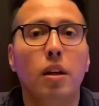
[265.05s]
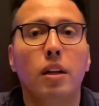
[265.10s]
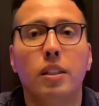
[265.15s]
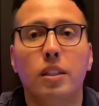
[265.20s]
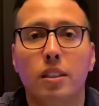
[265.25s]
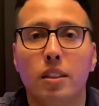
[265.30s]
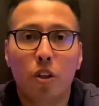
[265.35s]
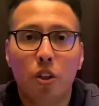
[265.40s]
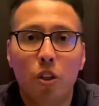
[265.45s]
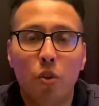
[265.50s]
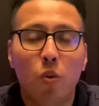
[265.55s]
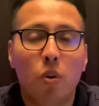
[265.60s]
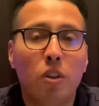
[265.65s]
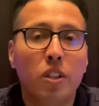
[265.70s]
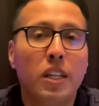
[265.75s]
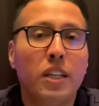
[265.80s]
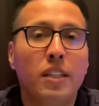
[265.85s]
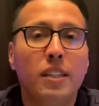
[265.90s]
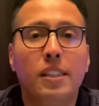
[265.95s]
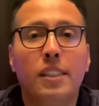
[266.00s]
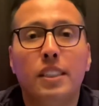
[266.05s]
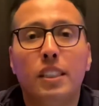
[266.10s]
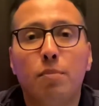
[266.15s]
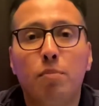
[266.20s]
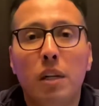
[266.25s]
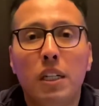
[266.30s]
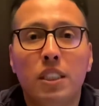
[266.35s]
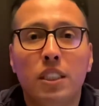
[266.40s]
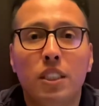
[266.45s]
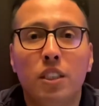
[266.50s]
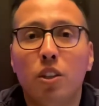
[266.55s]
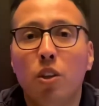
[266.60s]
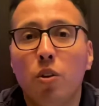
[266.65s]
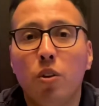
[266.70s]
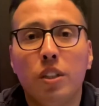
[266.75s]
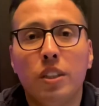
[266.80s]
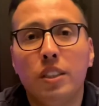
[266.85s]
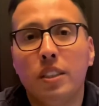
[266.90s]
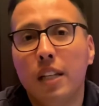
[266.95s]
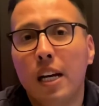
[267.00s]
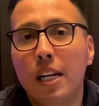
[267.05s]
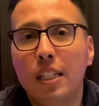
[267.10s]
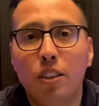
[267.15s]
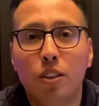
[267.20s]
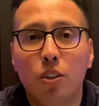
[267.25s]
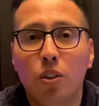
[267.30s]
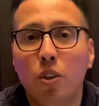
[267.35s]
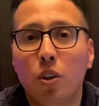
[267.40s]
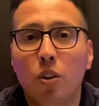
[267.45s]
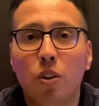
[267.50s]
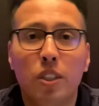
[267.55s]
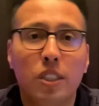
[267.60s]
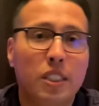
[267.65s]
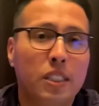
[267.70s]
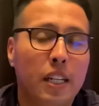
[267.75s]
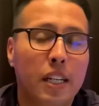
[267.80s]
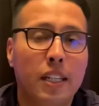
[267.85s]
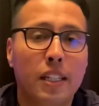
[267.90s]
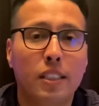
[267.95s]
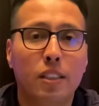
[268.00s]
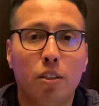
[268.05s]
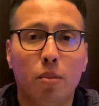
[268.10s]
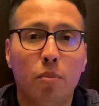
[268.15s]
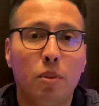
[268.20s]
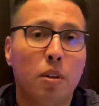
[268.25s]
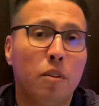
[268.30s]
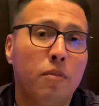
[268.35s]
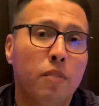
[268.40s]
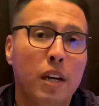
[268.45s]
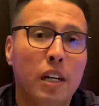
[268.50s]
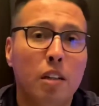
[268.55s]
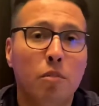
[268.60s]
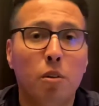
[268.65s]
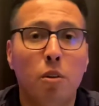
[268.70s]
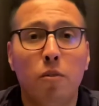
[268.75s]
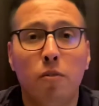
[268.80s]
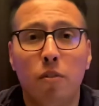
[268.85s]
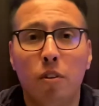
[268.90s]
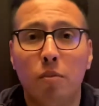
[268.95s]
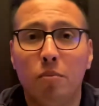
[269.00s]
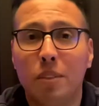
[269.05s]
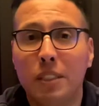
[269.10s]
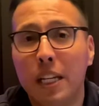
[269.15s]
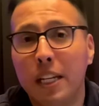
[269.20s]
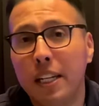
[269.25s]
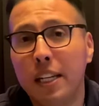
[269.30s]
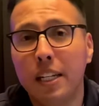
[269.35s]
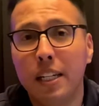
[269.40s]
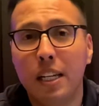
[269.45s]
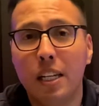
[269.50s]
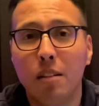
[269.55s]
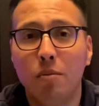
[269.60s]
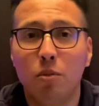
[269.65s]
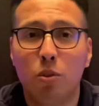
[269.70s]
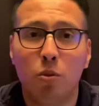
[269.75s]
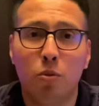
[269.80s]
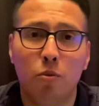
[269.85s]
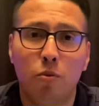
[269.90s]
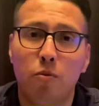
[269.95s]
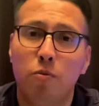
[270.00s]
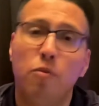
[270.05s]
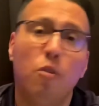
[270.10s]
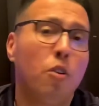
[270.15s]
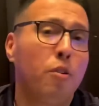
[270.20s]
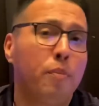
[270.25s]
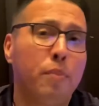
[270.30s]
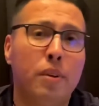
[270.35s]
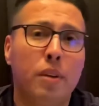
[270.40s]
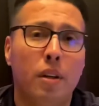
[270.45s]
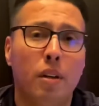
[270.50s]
You won't get an inspection notice at your door stating to be available from 10 a.m. to 4 p.m.